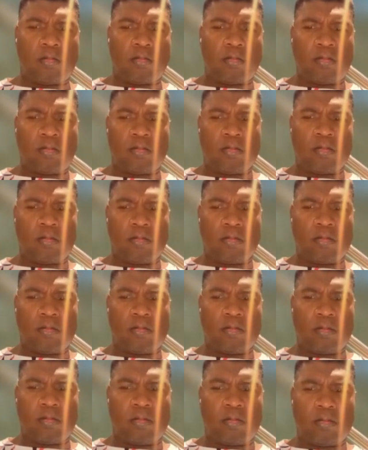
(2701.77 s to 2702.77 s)

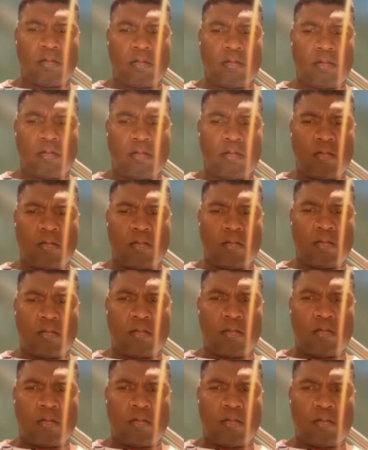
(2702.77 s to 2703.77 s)

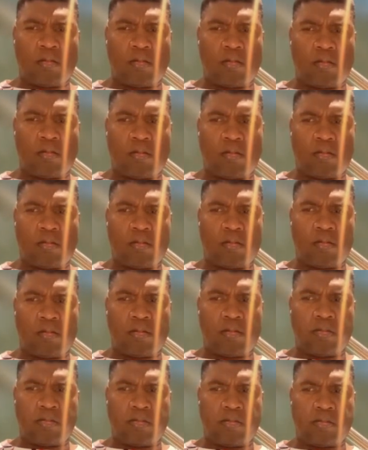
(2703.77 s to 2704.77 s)

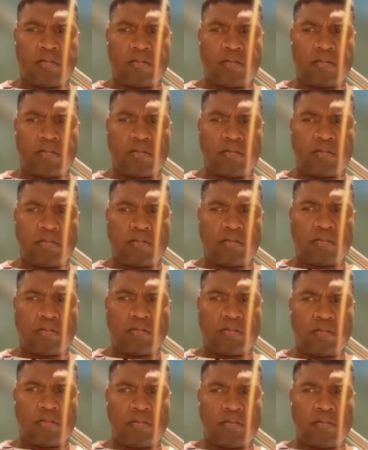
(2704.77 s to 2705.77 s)

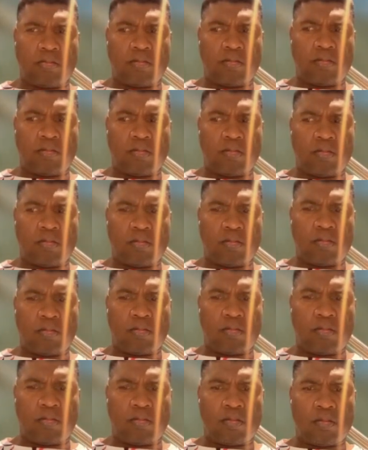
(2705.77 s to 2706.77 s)

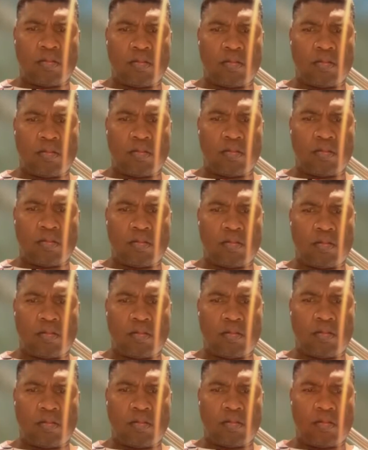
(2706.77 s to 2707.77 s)

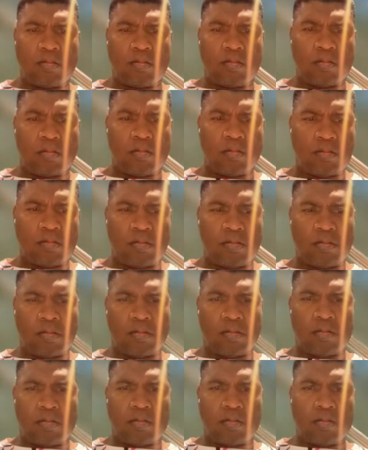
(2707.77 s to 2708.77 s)
This person isn't speaking.